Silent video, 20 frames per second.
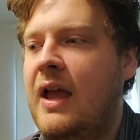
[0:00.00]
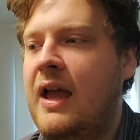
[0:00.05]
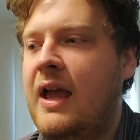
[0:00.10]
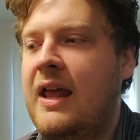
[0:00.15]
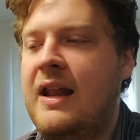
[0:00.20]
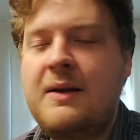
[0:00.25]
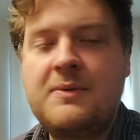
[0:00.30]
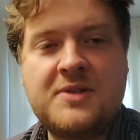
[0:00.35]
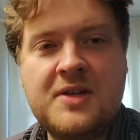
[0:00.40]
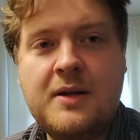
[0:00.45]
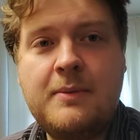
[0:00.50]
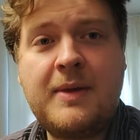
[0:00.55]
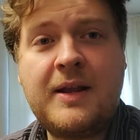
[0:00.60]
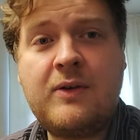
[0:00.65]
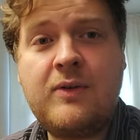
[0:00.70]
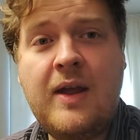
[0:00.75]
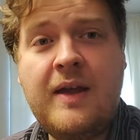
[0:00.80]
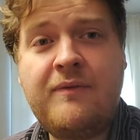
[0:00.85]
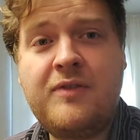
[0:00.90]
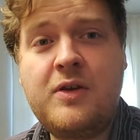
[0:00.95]
and I was gonna make a
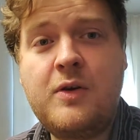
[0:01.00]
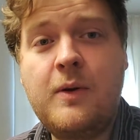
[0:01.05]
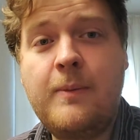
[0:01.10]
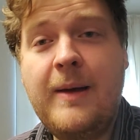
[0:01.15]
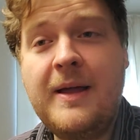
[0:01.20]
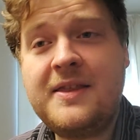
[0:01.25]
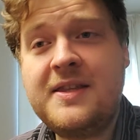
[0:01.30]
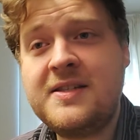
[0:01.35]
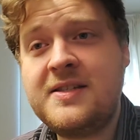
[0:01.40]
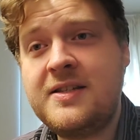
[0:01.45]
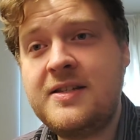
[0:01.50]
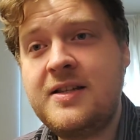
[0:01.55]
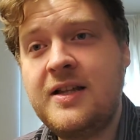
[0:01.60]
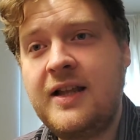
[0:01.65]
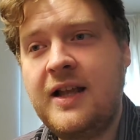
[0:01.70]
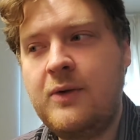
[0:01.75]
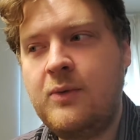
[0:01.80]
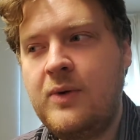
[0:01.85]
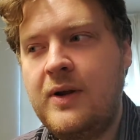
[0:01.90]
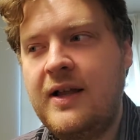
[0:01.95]
rant video about this until
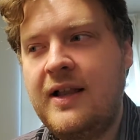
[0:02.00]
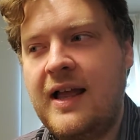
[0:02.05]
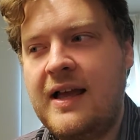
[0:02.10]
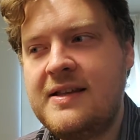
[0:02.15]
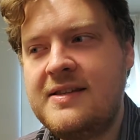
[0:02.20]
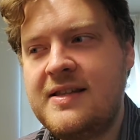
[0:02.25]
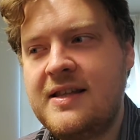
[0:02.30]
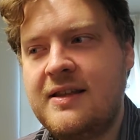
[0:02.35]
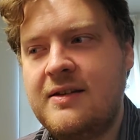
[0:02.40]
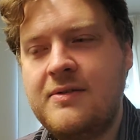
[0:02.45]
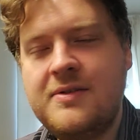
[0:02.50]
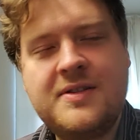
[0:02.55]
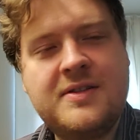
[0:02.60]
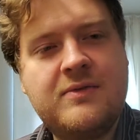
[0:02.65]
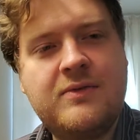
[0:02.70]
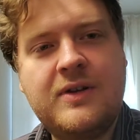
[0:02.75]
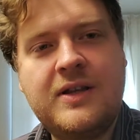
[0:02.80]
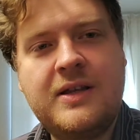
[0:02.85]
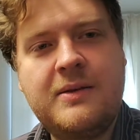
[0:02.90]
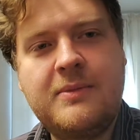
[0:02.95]
I realized that there isn't
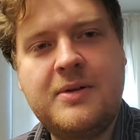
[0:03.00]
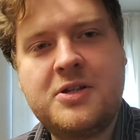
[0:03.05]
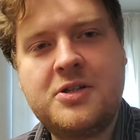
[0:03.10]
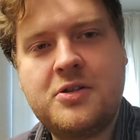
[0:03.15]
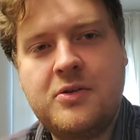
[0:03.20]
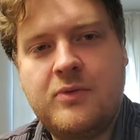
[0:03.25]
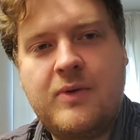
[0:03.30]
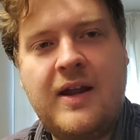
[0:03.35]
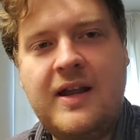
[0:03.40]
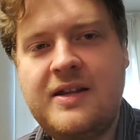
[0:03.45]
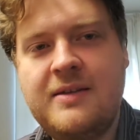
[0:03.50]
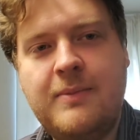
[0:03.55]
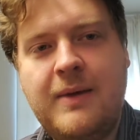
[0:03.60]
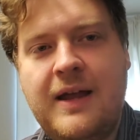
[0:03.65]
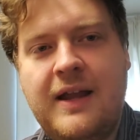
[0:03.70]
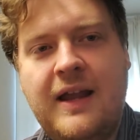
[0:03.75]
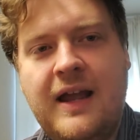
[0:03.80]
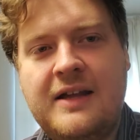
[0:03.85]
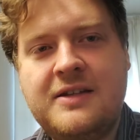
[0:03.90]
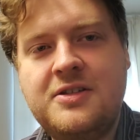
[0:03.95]
really much to rant
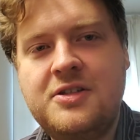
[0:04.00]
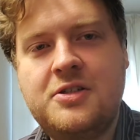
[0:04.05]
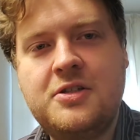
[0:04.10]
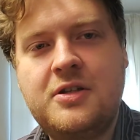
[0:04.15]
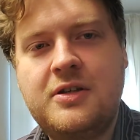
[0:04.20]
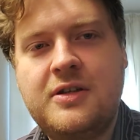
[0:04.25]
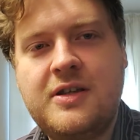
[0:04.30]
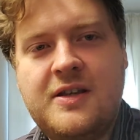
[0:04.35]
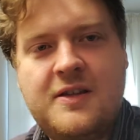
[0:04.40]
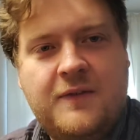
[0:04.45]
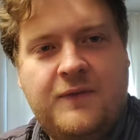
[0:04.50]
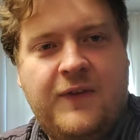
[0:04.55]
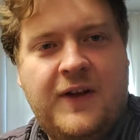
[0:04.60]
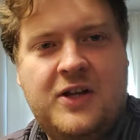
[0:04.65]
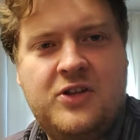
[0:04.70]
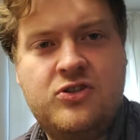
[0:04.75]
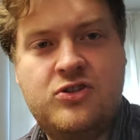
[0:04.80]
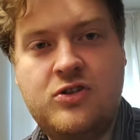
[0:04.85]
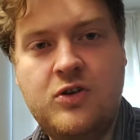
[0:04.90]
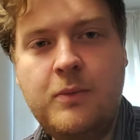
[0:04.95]
about. I just it's
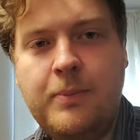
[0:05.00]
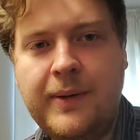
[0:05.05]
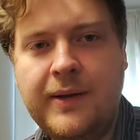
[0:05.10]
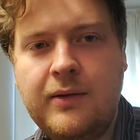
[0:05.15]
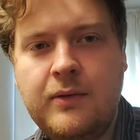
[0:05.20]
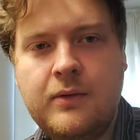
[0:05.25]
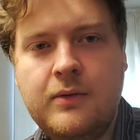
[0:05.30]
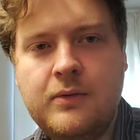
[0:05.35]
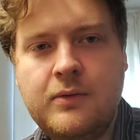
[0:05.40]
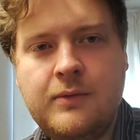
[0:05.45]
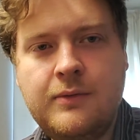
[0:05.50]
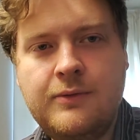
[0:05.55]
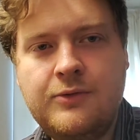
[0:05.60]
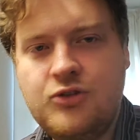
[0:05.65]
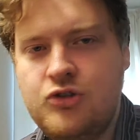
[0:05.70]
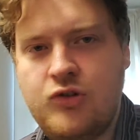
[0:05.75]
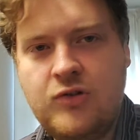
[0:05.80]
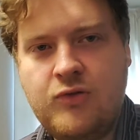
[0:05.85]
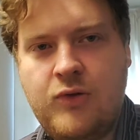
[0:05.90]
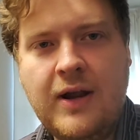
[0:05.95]
fucking stupid. Just
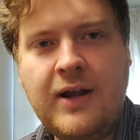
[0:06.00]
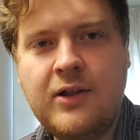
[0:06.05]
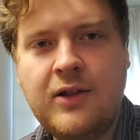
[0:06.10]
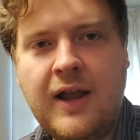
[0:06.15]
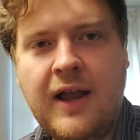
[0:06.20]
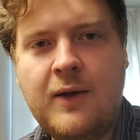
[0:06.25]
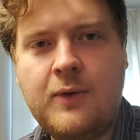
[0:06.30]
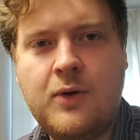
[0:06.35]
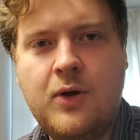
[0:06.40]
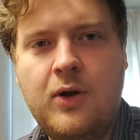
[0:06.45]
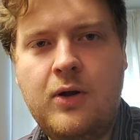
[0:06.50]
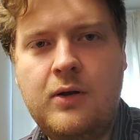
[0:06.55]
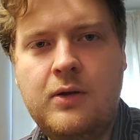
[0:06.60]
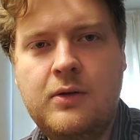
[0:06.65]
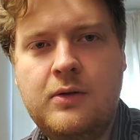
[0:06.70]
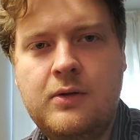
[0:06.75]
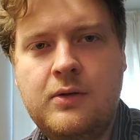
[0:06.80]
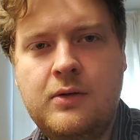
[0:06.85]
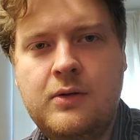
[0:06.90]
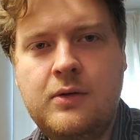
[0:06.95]
drink regular alcohol.
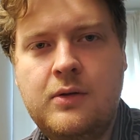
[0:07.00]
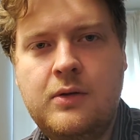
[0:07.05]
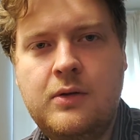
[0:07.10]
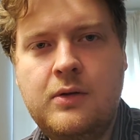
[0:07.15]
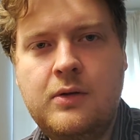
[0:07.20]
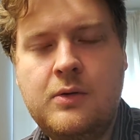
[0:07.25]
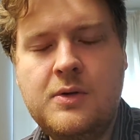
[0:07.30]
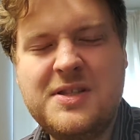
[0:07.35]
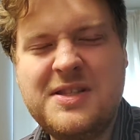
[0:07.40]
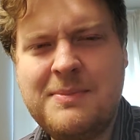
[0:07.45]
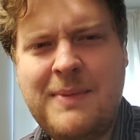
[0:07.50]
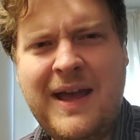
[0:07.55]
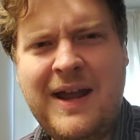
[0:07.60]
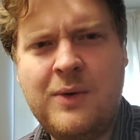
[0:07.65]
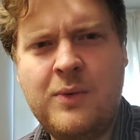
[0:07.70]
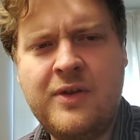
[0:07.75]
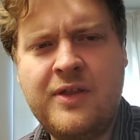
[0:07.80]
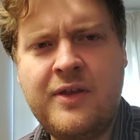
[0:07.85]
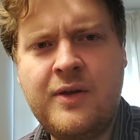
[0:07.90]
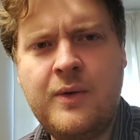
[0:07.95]
What's the matter
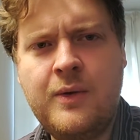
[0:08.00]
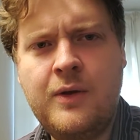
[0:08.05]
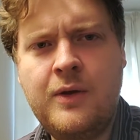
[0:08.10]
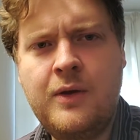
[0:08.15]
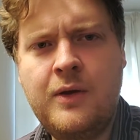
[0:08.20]
with you?